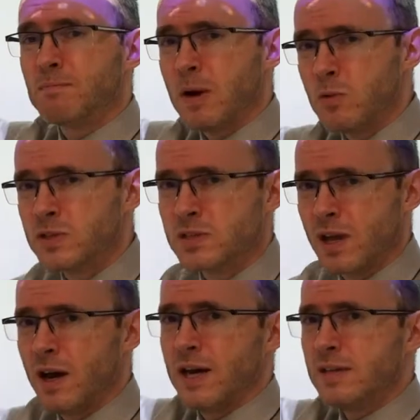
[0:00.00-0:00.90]
both
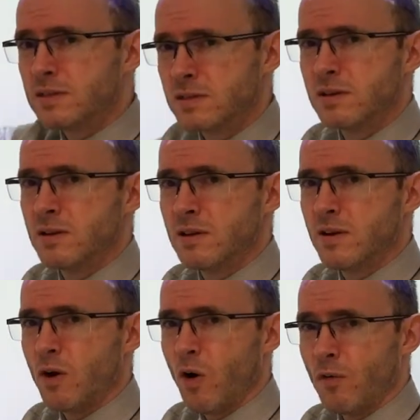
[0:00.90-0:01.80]
sides
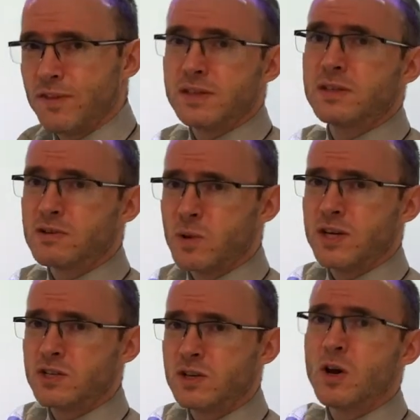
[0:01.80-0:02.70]
of this
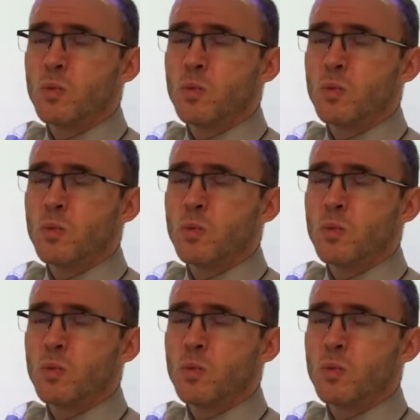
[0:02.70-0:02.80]
equation